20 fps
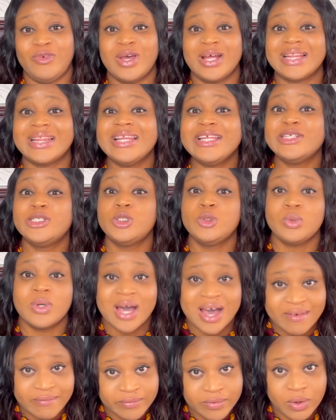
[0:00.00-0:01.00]
At least you will
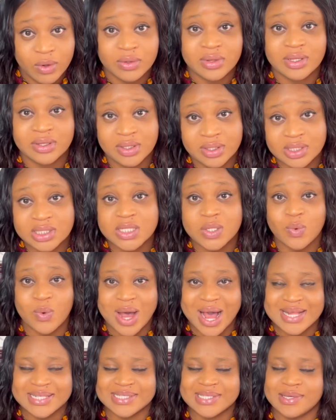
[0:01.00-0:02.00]
have all the things they will
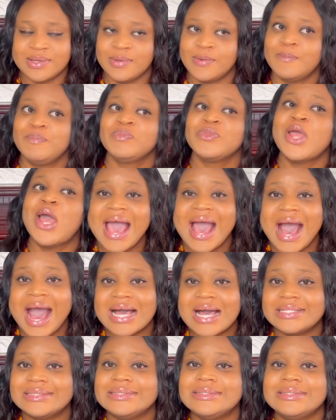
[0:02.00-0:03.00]
ask you,
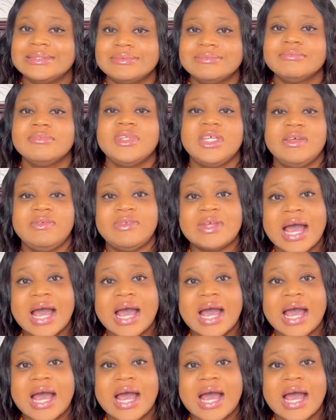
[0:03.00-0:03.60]
and if they're